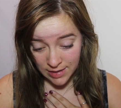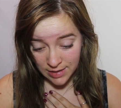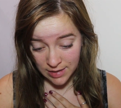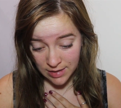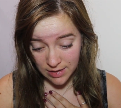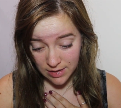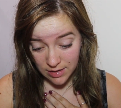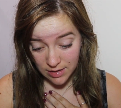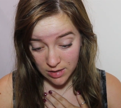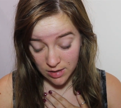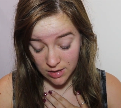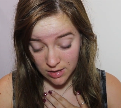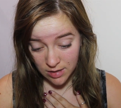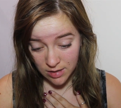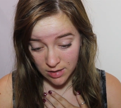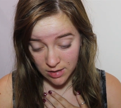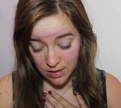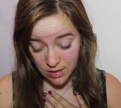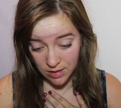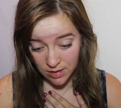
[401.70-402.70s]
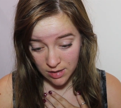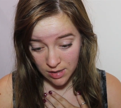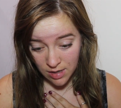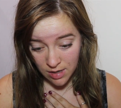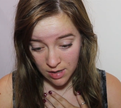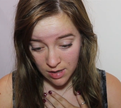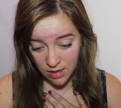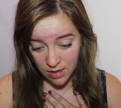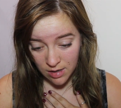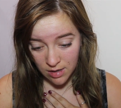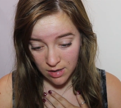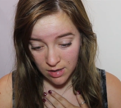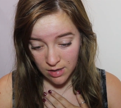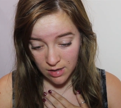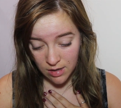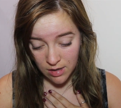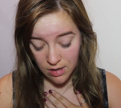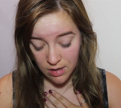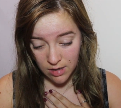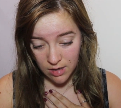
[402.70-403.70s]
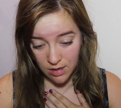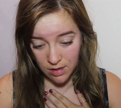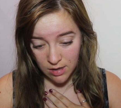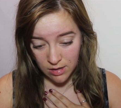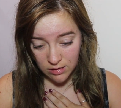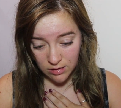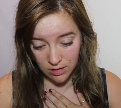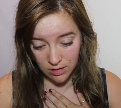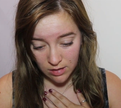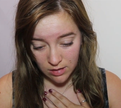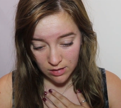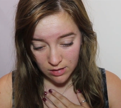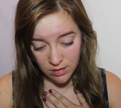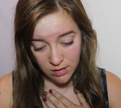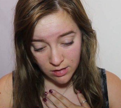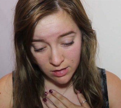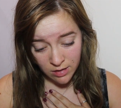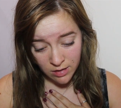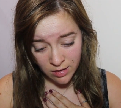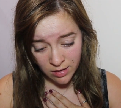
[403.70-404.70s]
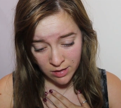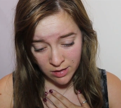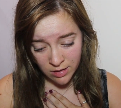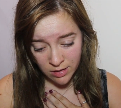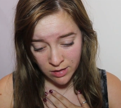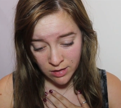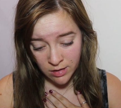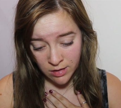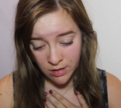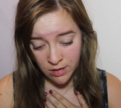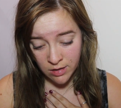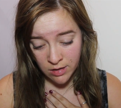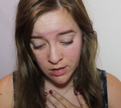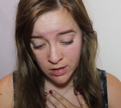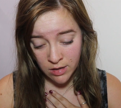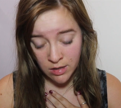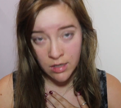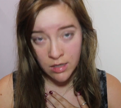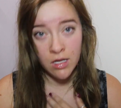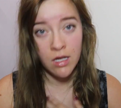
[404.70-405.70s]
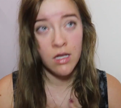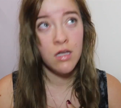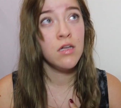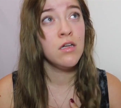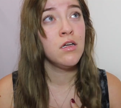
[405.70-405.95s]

[no speech]